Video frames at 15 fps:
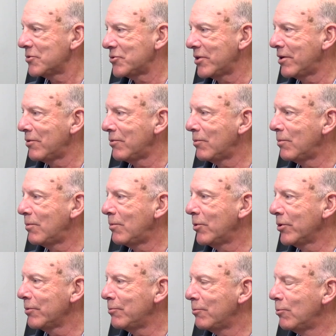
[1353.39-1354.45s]
so
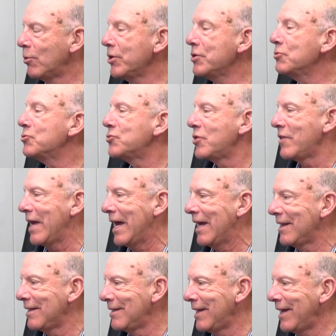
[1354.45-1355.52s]
we're used to that.
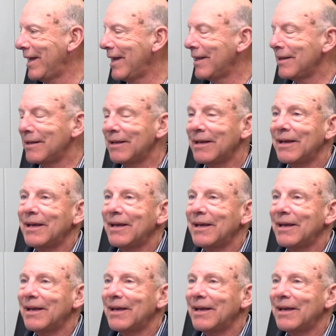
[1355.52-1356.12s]
And